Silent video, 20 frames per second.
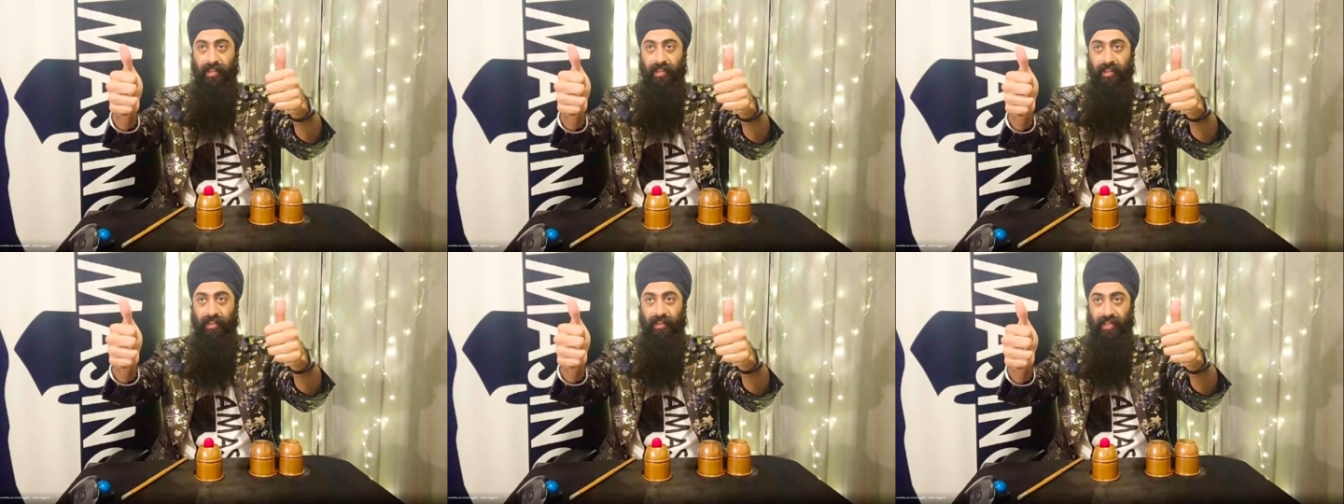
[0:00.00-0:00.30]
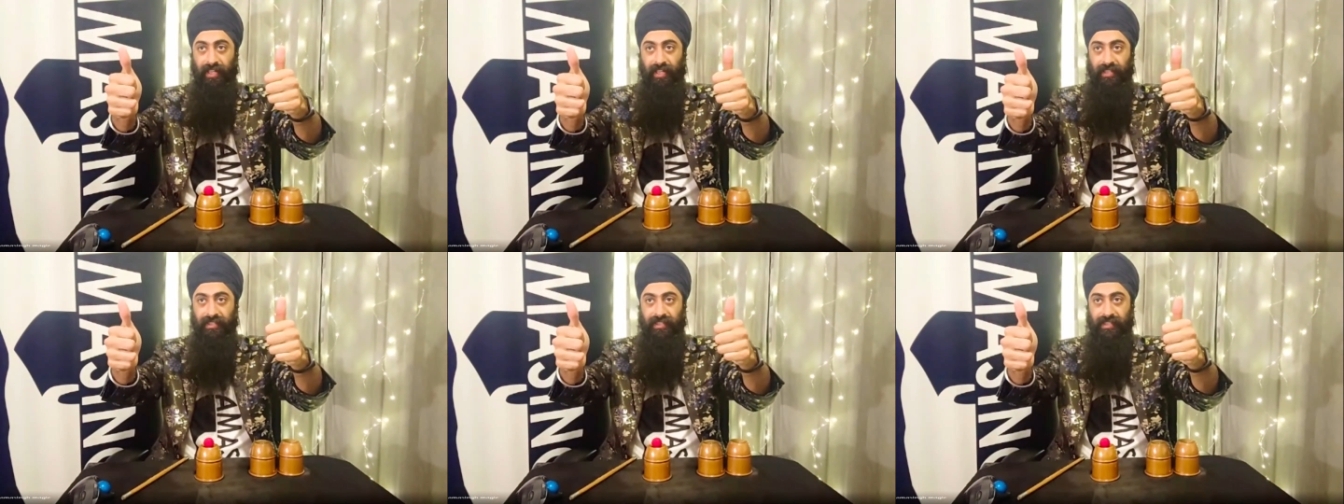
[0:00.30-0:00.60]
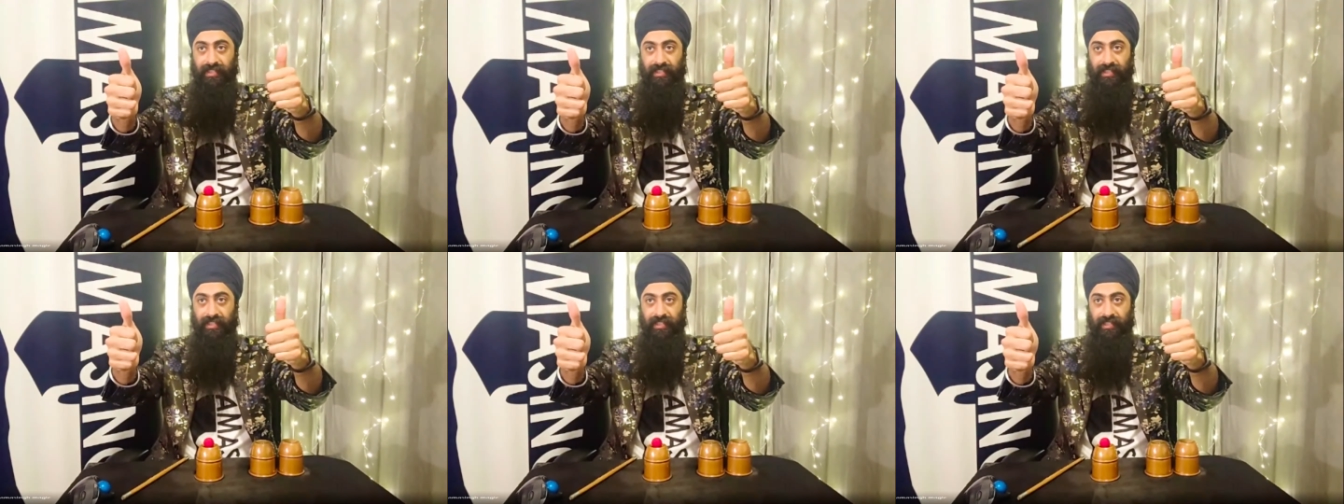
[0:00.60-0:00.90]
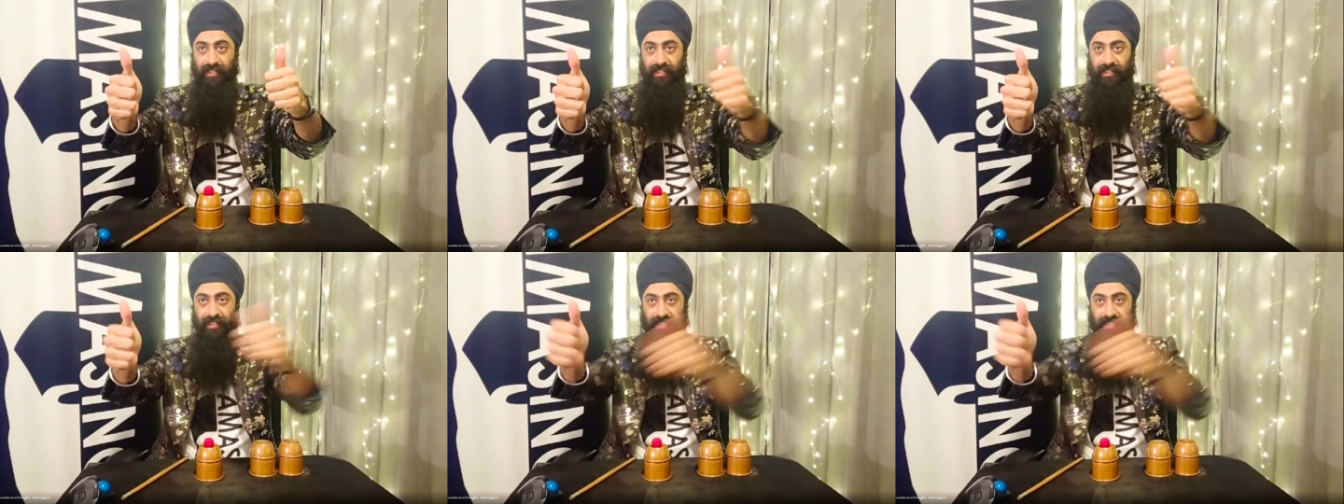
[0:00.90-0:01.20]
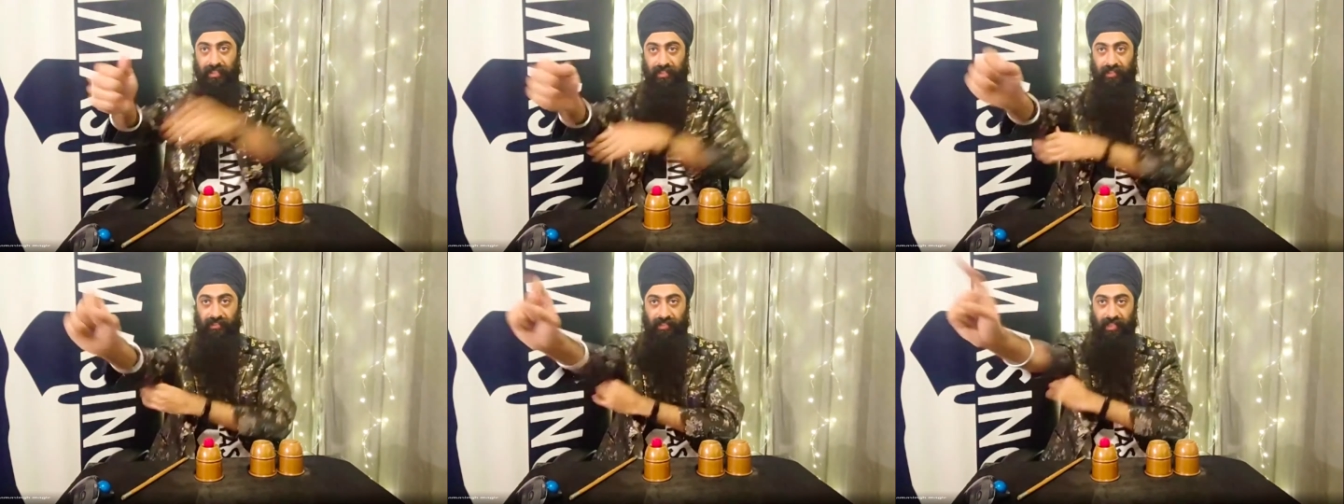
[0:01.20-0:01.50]
Yes?
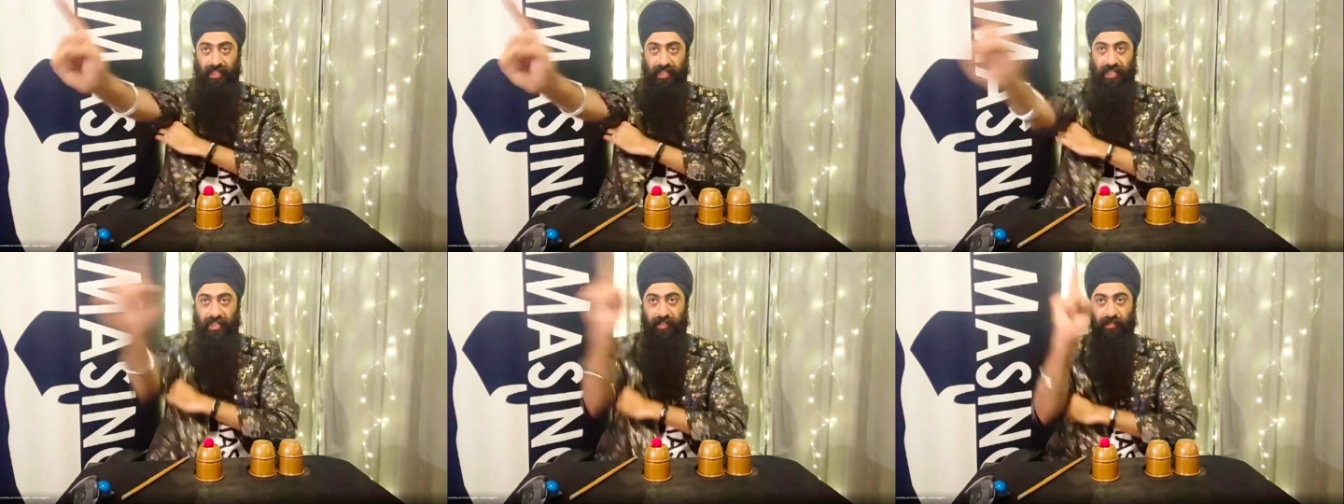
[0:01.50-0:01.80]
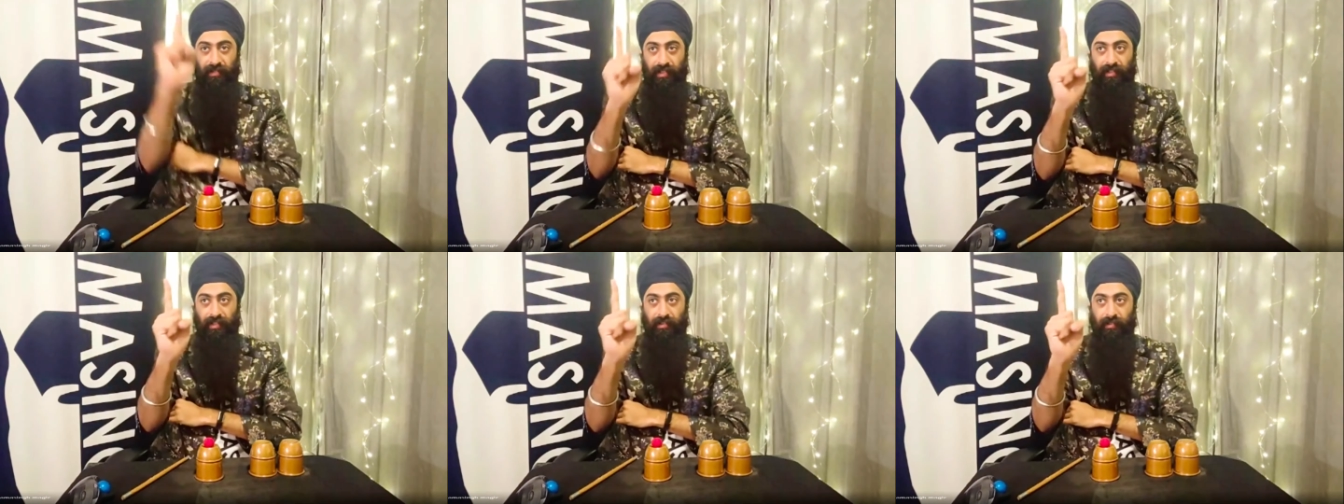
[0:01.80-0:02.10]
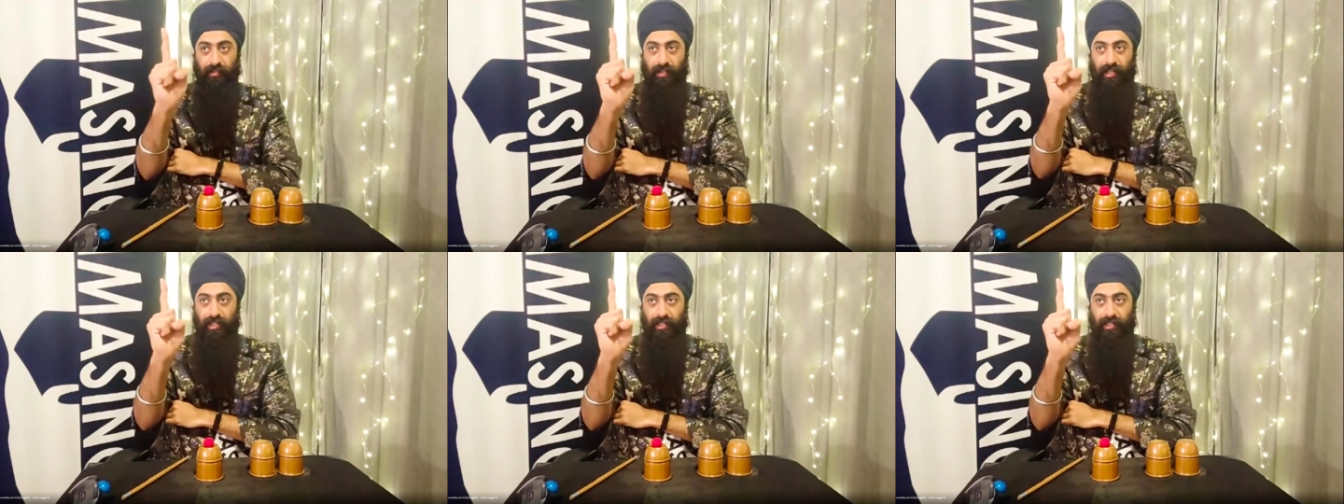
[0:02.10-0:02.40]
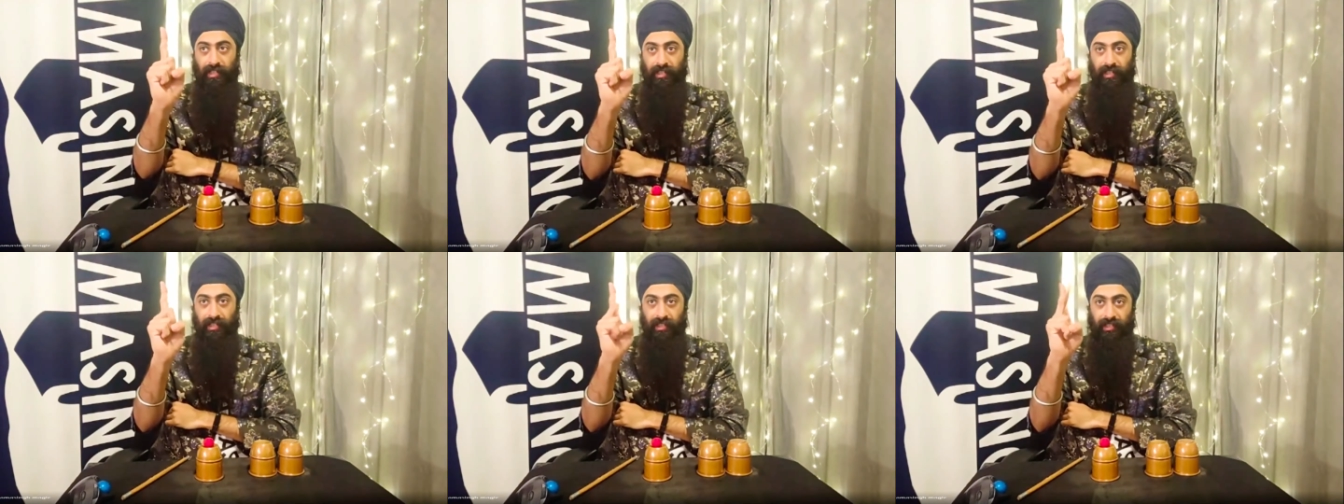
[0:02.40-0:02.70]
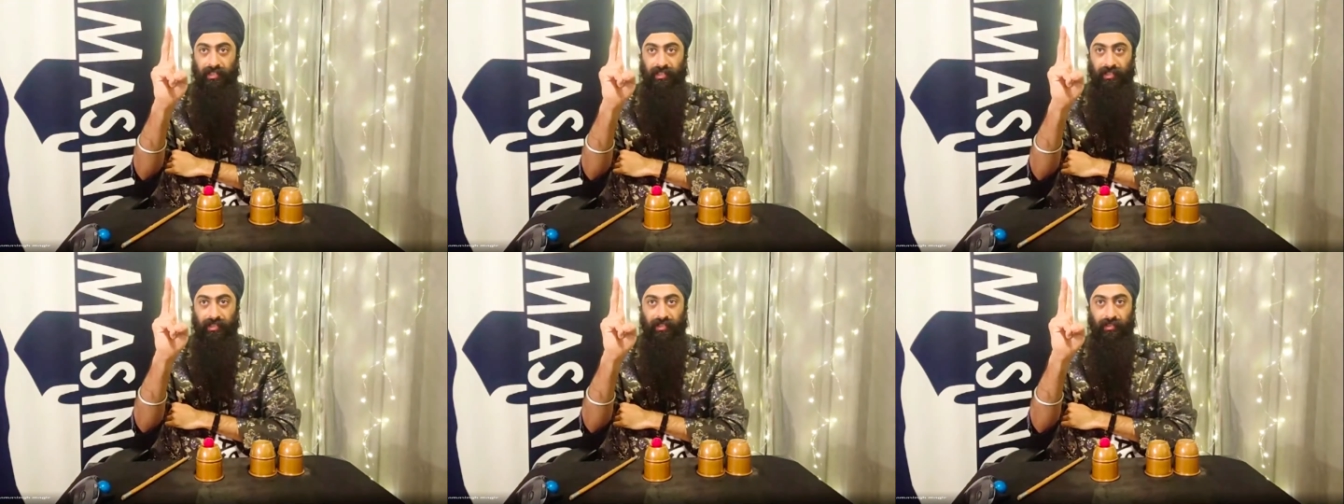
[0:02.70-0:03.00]
Okay, here we go. One,
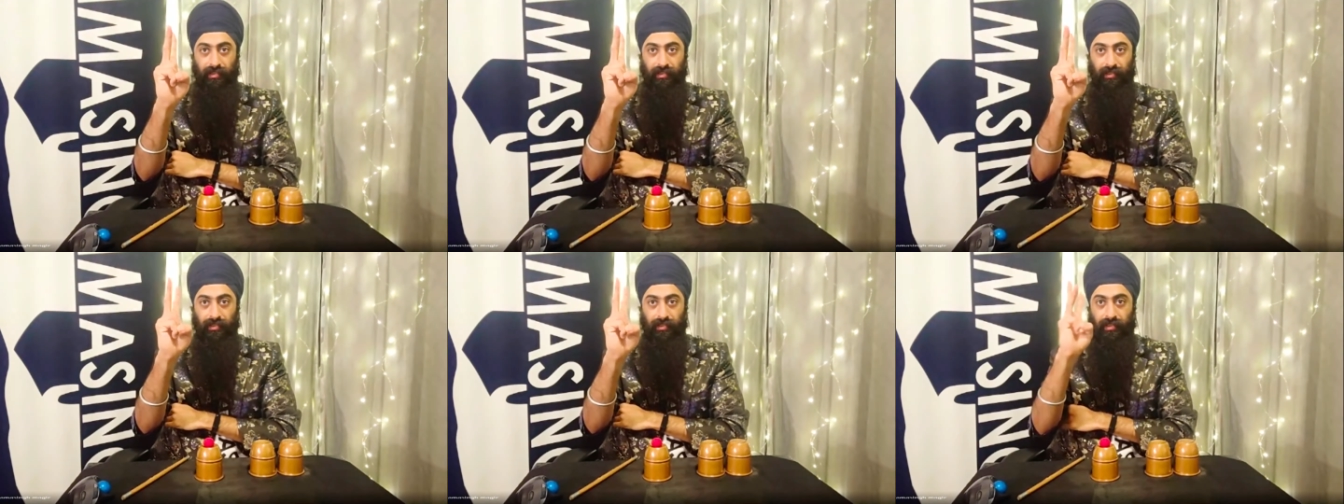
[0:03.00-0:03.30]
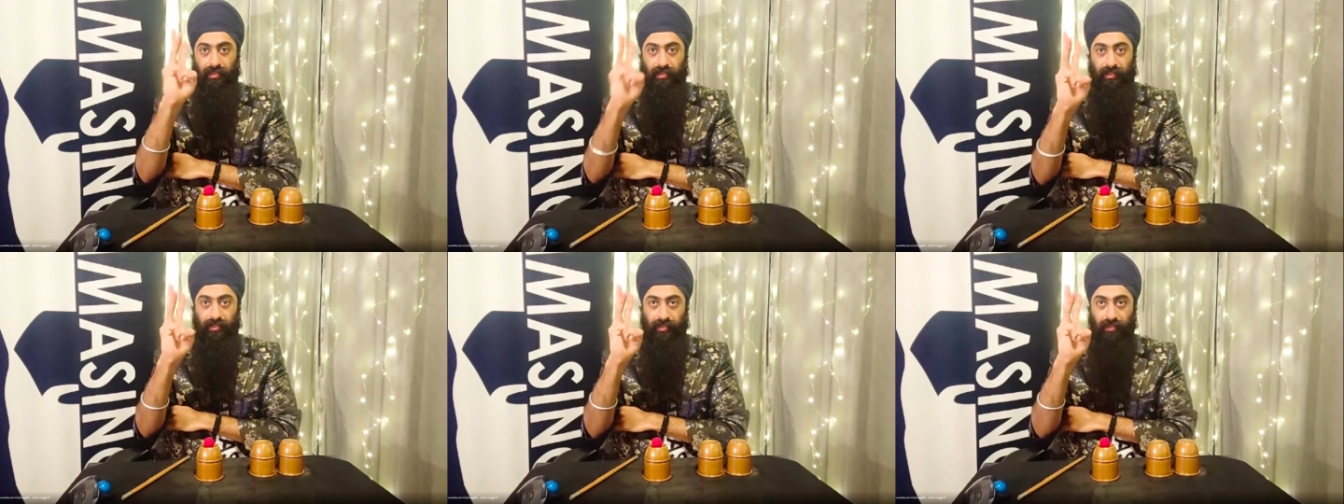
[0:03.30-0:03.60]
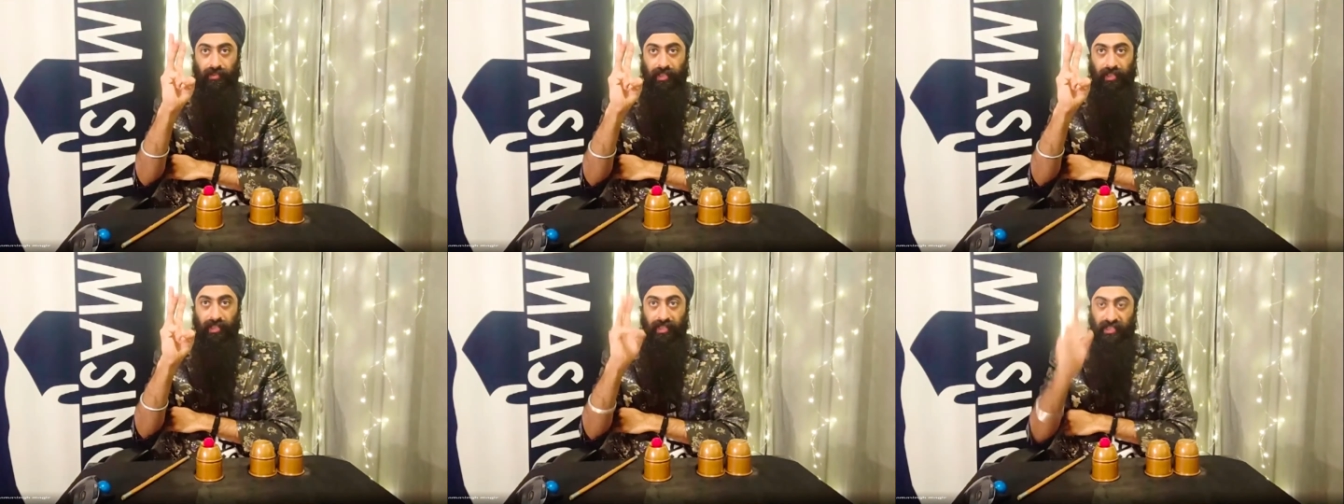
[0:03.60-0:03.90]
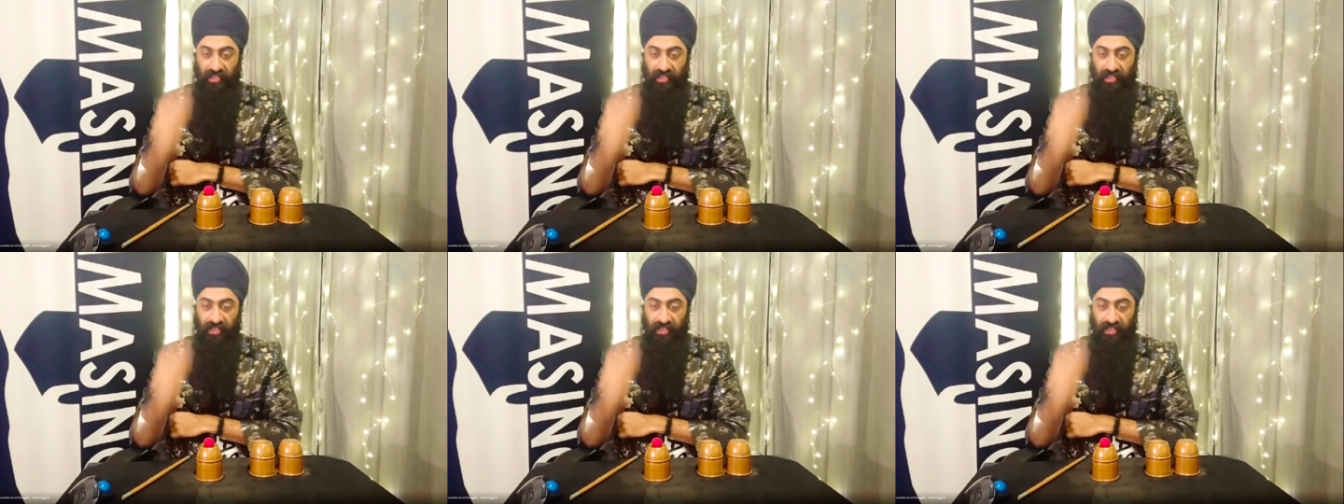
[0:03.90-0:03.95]
two, three.